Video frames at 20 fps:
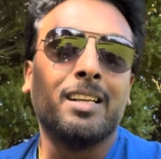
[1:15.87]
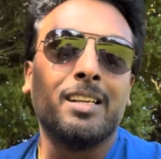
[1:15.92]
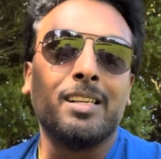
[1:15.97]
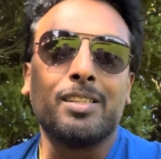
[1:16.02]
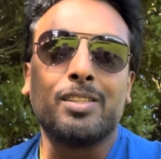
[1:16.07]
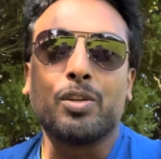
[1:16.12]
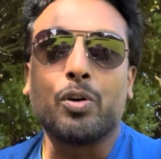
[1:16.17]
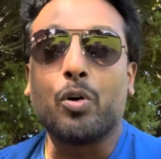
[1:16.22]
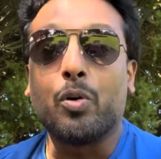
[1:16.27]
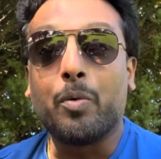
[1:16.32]

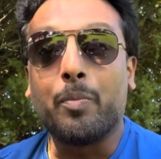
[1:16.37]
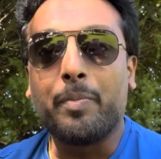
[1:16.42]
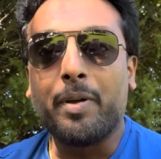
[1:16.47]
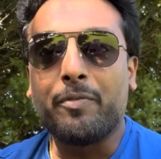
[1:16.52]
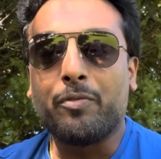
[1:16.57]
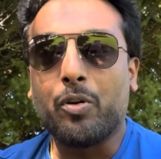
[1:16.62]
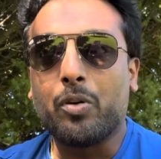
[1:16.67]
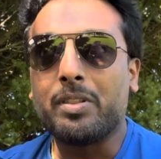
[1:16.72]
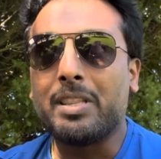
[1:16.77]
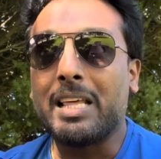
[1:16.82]
So
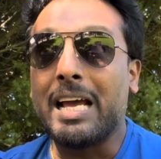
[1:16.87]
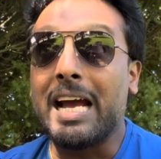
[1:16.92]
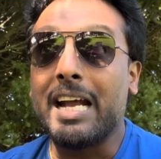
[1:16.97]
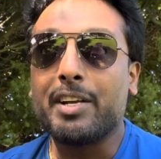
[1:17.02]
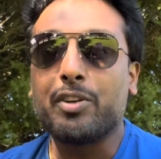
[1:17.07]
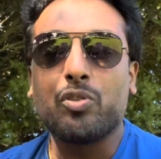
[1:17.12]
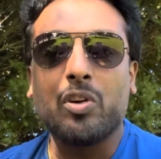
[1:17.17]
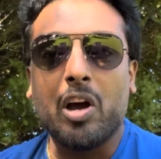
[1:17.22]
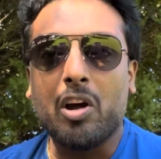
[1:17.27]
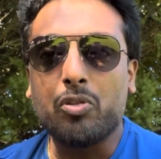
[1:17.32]
before that,
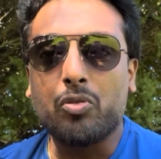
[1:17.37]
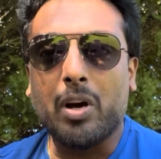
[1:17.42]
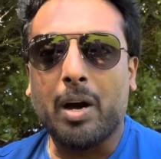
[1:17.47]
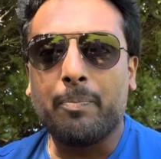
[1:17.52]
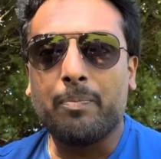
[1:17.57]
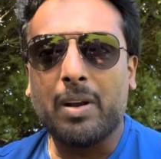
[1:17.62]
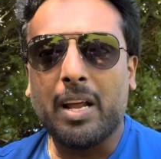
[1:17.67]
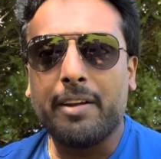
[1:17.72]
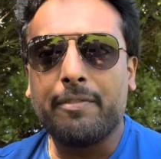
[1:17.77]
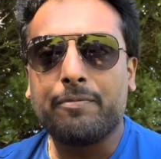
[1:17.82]
you have to
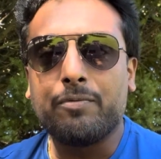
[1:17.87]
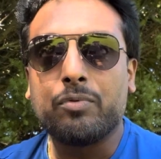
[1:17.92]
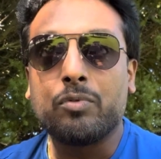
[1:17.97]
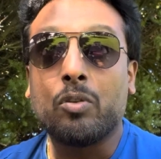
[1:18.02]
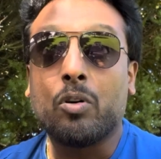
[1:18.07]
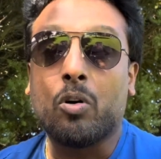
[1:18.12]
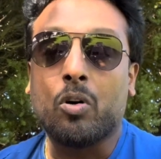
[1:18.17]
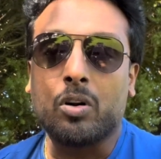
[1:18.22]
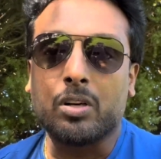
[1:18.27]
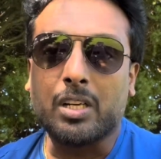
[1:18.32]
apply
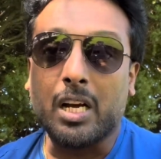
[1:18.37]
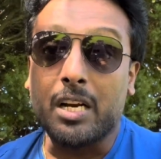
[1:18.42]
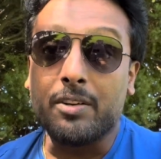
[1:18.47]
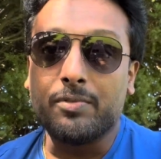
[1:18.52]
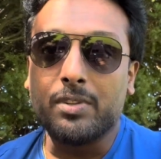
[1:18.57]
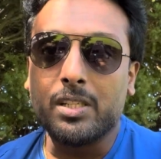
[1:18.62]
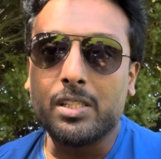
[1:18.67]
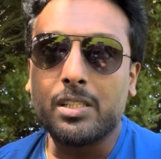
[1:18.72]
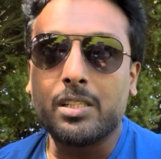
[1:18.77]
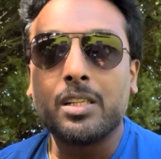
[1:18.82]
or
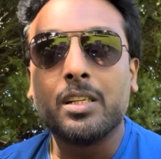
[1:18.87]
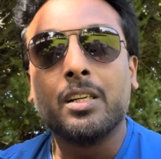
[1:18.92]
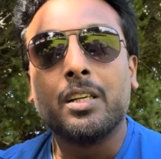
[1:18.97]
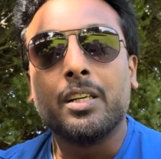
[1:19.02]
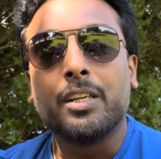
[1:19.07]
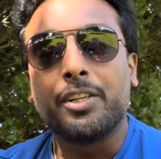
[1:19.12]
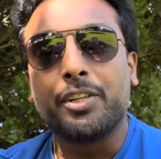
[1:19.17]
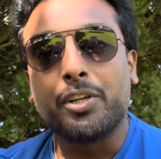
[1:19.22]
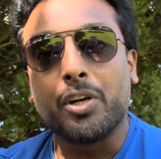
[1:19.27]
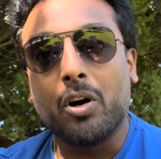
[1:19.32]
convert
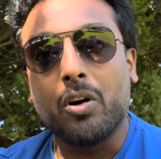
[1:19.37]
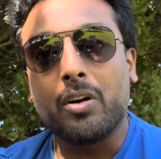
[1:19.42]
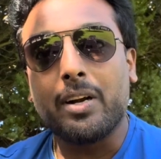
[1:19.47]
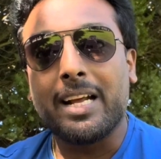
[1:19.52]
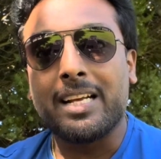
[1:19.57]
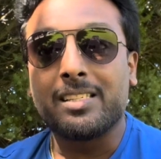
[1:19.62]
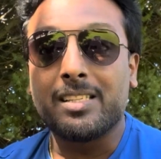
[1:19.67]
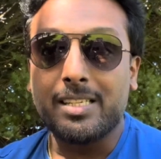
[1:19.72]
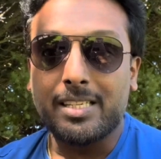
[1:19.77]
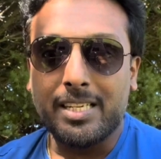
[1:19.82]
your
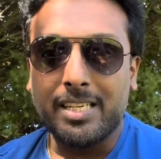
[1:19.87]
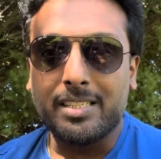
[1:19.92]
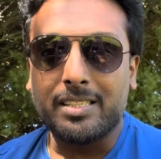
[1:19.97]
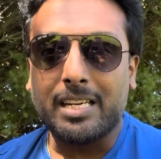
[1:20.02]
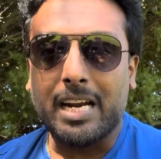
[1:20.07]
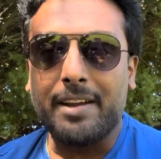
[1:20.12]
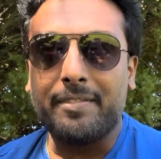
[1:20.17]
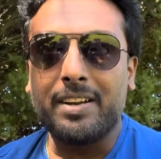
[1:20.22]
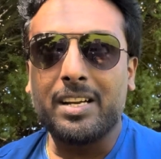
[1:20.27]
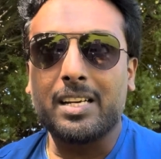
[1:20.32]
existing
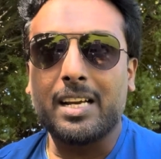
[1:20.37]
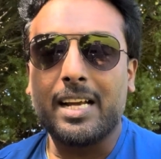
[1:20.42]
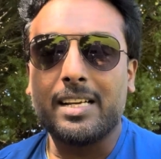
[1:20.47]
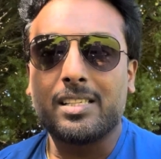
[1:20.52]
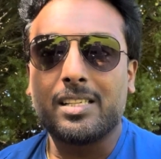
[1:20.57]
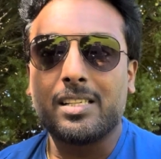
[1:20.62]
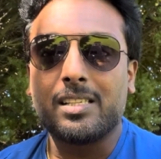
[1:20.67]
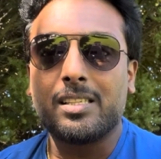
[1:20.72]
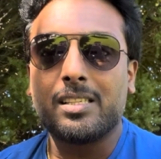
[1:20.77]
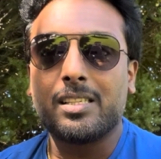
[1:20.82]
driving
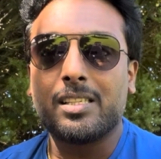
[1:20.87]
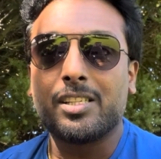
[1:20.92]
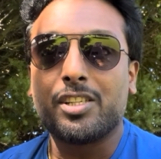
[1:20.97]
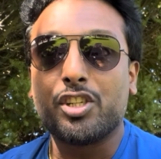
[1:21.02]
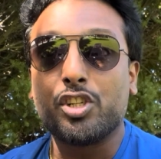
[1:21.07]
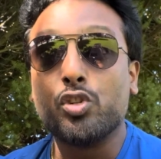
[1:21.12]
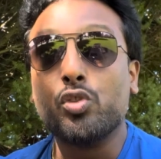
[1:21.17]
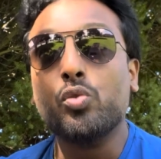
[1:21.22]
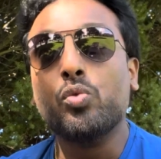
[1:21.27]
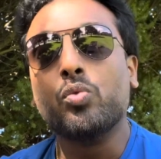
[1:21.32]
license
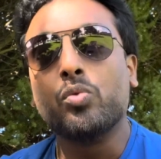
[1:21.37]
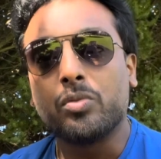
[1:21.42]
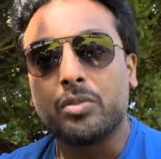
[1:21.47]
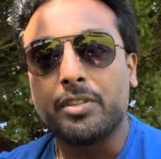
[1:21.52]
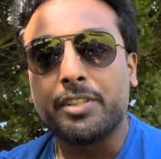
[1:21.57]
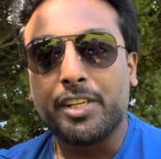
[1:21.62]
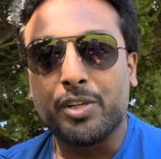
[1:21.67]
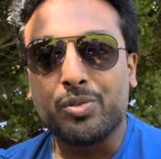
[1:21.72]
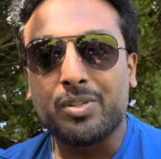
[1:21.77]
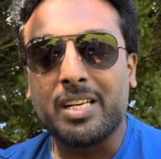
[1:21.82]
to
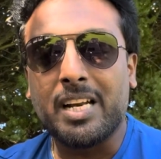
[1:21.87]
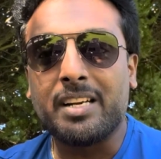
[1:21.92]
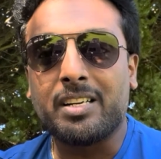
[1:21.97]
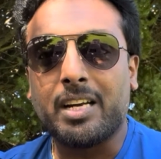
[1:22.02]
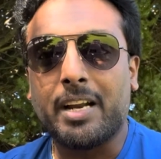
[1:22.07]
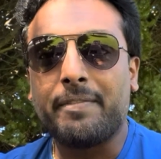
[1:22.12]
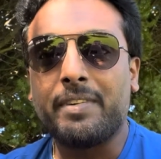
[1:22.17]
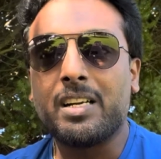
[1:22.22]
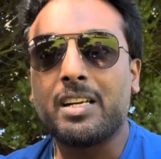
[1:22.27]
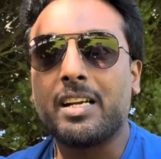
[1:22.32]
New Zealand
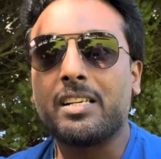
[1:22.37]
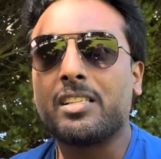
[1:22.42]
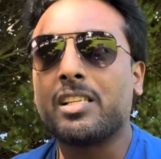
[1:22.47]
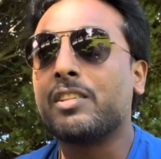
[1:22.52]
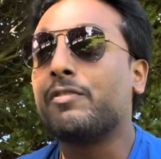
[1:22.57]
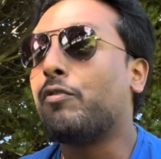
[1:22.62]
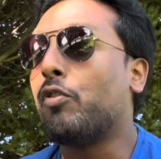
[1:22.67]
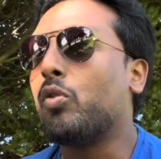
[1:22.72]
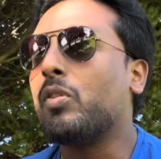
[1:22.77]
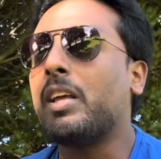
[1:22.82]
driving license.
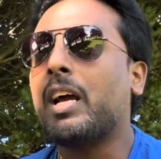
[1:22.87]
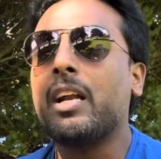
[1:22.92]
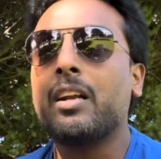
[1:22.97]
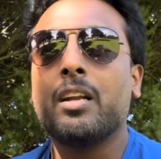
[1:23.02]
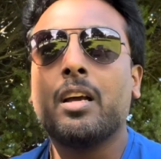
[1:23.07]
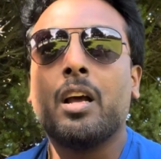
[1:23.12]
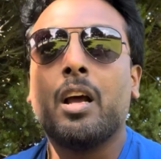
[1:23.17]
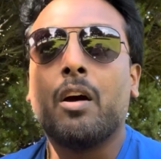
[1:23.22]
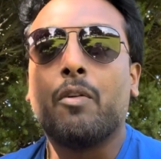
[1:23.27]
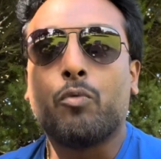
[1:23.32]
For that,
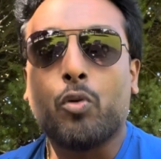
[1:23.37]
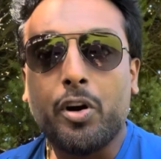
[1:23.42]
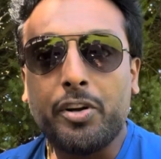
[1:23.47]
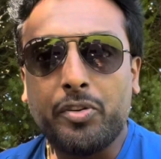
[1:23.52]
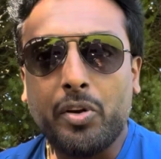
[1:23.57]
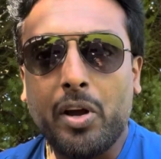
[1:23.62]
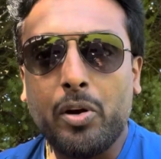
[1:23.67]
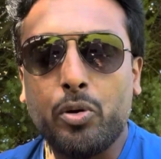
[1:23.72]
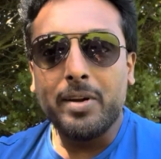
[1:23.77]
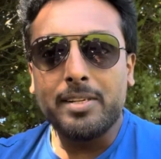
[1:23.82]
what you
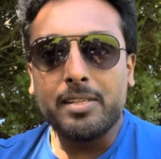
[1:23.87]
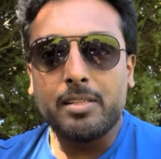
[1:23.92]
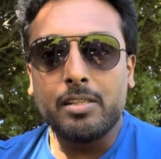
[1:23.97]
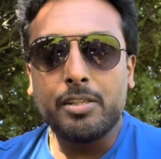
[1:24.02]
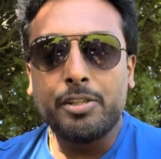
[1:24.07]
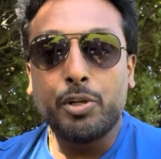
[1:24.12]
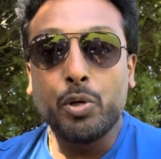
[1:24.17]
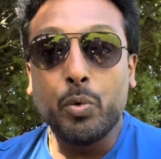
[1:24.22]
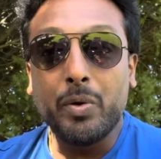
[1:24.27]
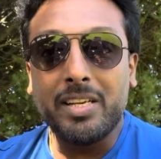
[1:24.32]
have to
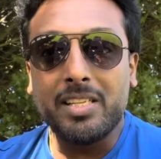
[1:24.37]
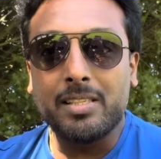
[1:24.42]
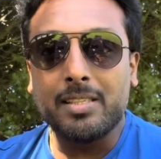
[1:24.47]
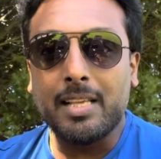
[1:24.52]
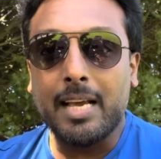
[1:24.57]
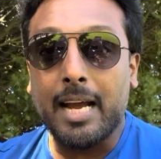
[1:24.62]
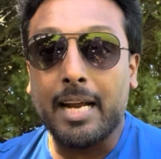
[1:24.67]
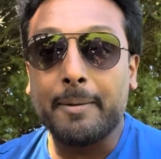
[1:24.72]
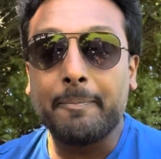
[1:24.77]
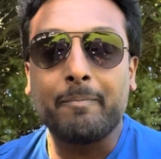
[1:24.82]
do is
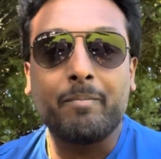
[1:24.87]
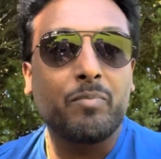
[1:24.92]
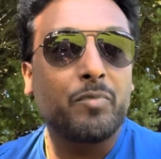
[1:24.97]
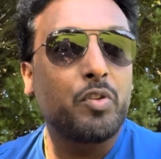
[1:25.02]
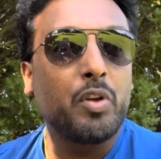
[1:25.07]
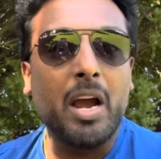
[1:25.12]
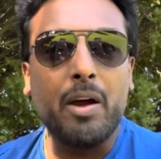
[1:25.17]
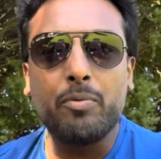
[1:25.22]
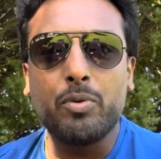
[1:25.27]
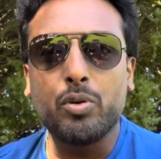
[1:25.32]
that you
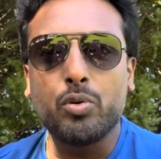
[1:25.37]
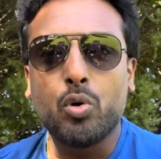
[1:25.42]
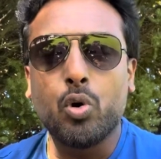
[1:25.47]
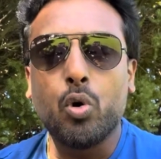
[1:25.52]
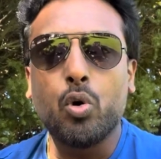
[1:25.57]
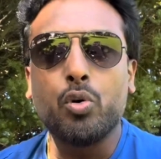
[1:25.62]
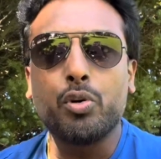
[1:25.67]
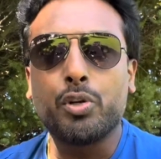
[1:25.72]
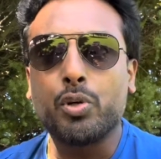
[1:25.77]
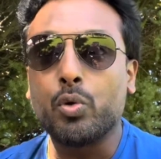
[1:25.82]
have to
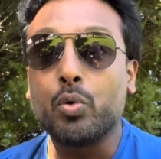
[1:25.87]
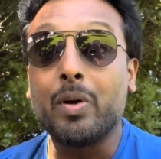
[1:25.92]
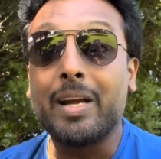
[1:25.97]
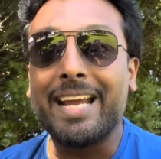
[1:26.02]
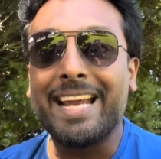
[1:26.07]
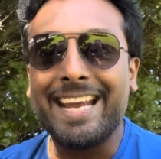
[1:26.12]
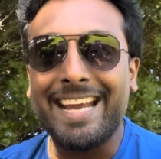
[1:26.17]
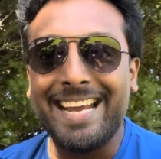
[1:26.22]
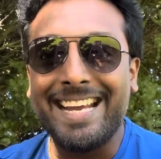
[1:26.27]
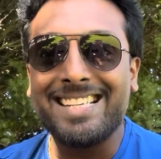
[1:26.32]
go to
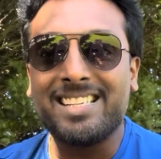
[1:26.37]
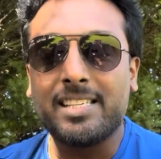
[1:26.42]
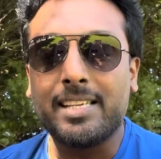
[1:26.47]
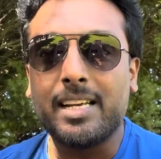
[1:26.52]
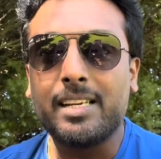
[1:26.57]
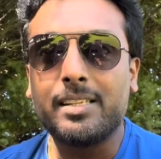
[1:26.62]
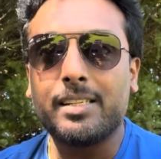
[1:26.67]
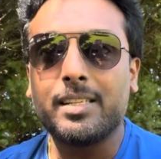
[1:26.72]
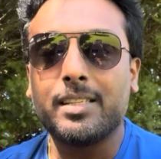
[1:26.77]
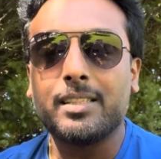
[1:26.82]
AA
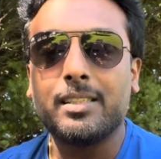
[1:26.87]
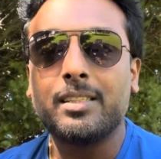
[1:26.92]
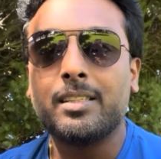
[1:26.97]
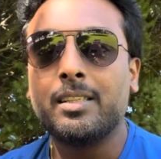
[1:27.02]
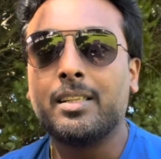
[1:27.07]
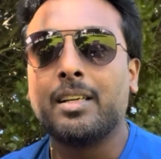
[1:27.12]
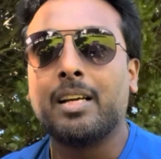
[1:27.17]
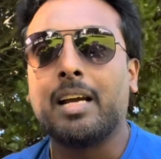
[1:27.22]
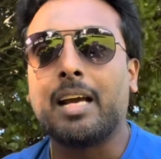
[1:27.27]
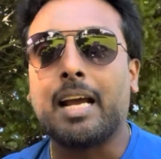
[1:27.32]
Center
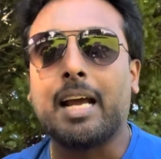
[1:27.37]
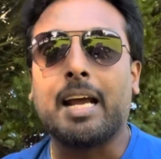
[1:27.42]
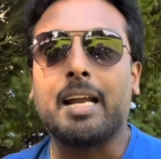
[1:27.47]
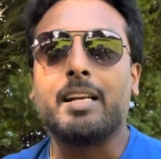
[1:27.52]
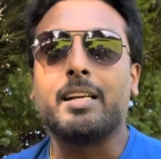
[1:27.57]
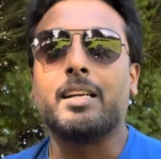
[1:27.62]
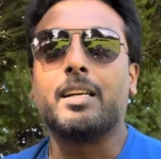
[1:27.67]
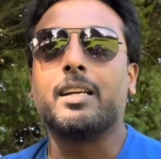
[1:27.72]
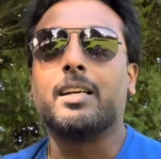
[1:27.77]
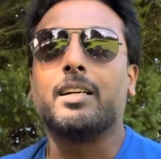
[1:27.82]

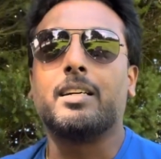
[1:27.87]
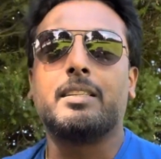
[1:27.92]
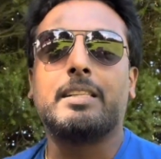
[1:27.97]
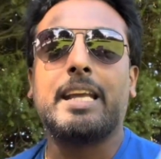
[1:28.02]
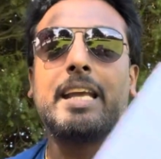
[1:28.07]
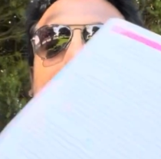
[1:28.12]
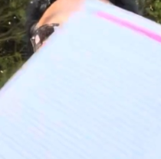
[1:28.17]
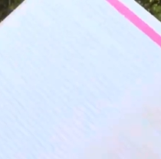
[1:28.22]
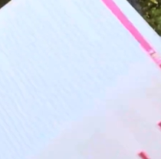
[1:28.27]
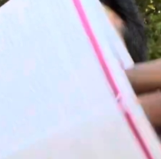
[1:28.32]
and
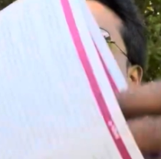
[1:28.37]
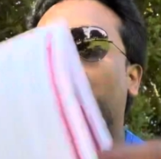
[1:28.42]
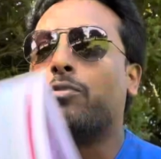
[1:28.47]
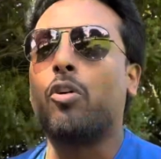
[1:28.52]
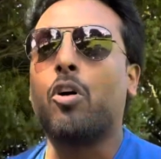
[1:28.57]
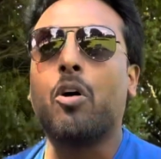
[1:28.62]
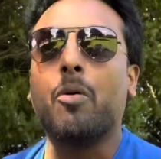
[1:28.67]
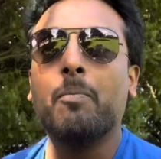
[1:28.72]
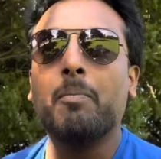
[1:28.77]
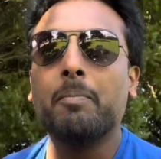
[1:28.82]
take a
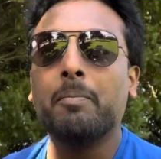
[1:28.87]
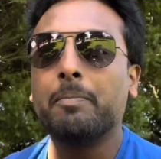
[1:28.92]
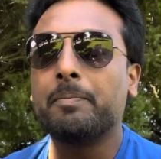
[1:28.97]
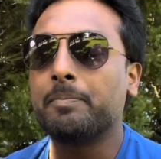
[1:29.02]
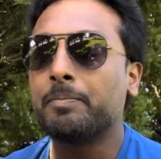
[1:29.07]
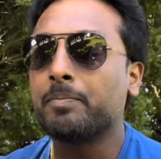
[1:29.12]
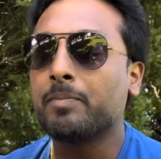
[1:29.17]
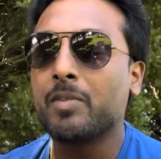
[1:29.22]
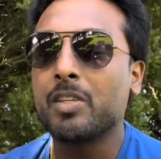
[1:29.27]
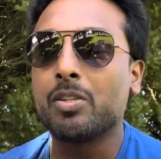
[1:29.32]
form.
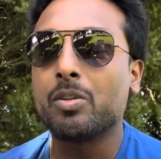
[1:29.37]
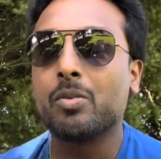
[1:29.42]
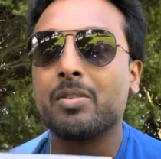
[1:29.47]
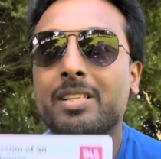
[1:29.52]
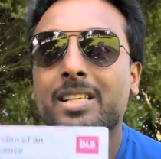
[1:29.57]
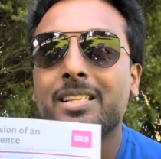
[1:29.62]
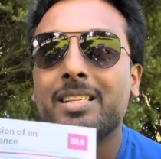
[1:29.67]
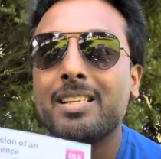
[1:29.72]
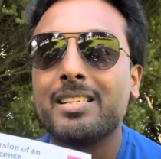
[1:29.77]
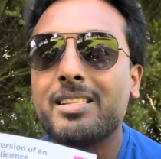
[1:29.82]
So
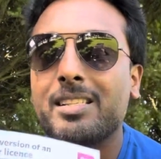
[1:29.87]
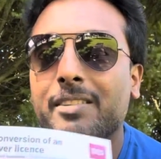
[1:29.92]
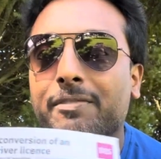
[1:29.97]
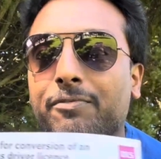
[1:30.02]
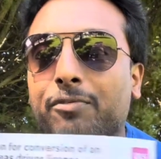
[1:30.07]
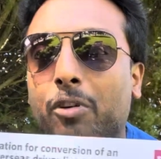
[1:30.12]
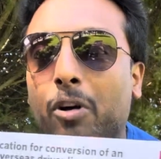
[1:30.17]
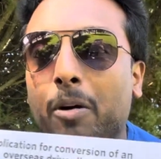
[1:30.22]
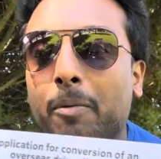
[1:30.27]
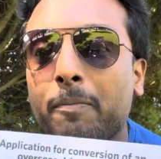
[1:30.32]
this is the
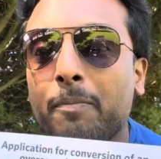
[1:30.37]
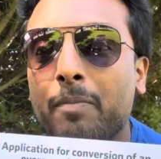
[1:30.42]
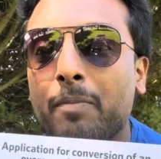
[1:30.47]
form.